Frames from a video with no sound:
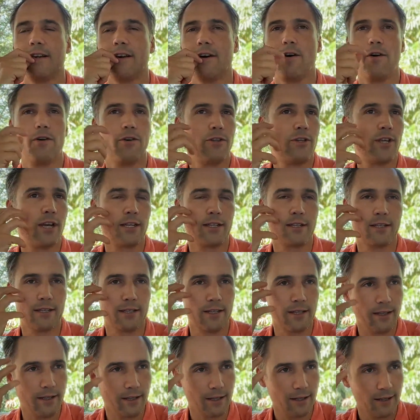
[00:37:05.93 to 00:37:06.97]
or
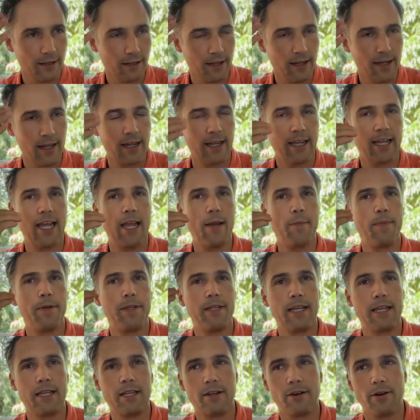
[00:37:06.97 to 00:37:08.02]
just keep
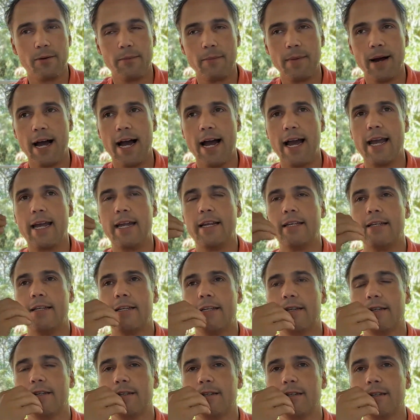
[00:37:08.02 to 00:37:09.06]
it in your
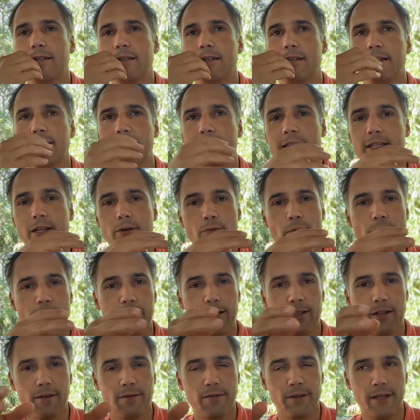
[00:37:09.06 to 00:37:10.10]
mind the
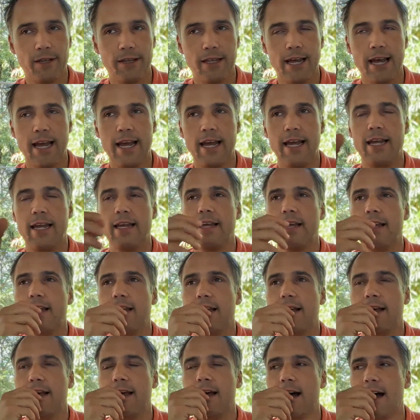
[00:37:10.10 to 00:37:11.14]
rest of the day
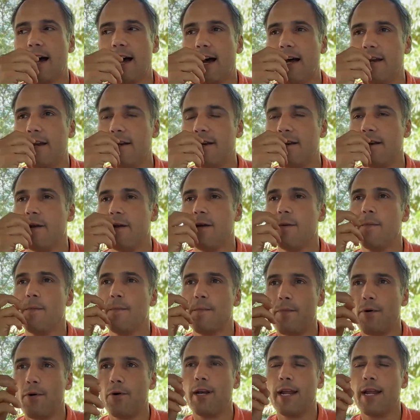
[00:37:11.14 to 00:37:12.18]
and
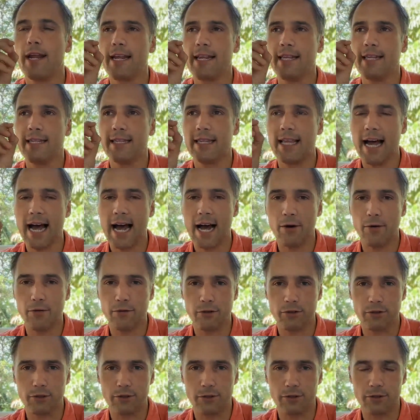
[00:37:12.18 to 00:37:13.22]
put in doubt,
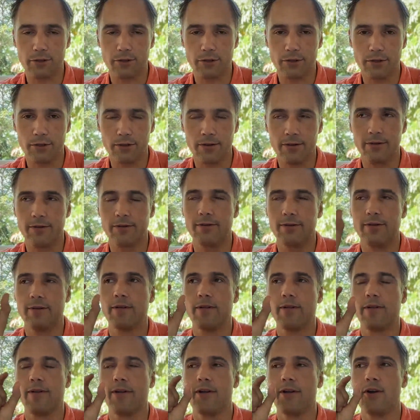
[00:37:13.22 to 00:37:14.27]

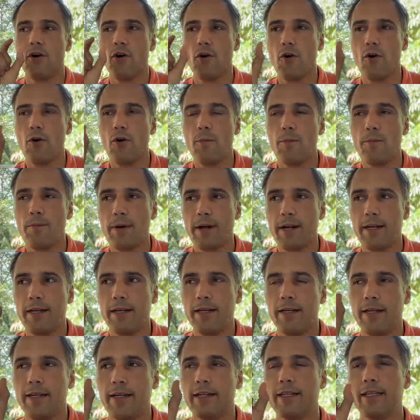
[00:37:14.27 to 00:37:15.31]

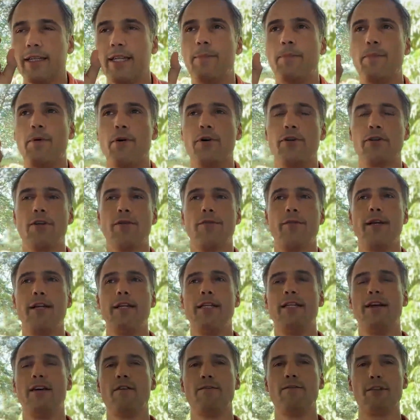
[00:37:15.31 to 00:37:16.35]
open the
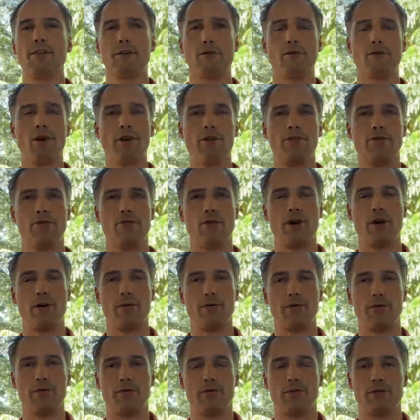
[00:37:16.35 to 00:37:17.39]
possibility of the
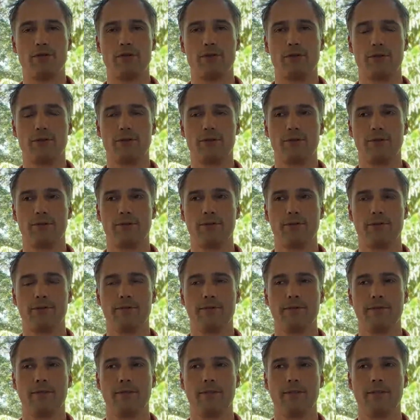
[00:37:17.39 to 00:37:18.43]
crossroads
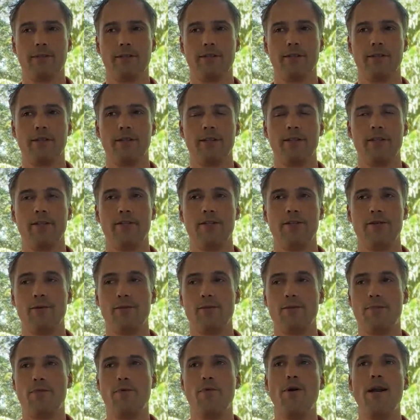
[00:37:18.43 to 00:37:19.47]
to
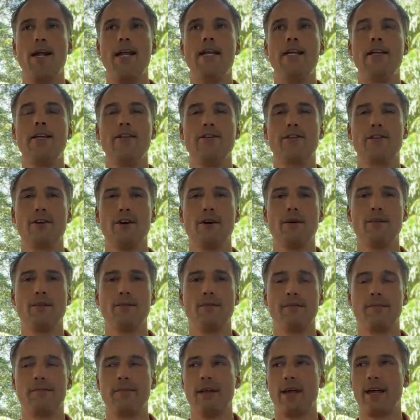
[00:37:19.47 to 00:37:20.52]
bring
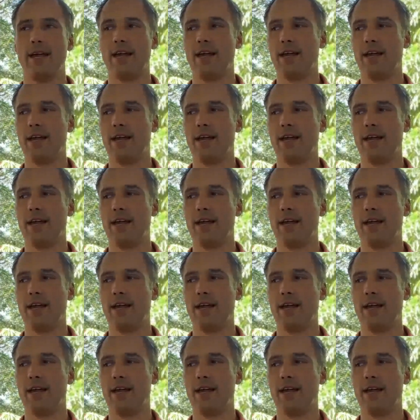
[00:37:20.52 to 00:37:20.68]
some